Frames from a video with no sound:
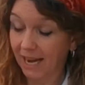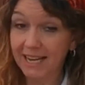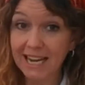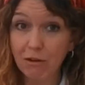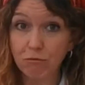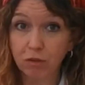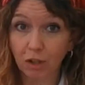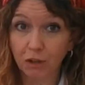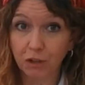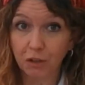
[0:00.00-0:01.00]
And he
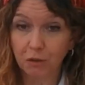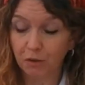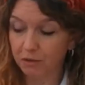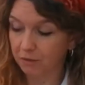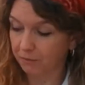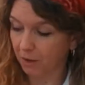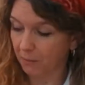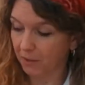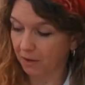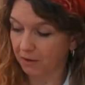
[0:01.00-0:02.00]
rushed across the
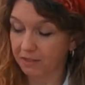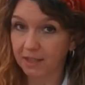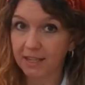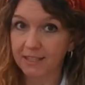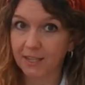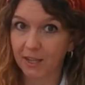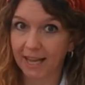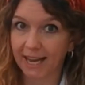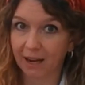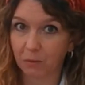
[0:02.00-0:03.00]
farmyard to the
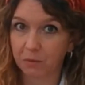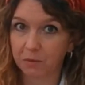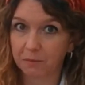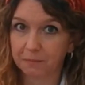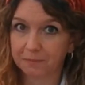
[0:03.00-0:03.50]
house.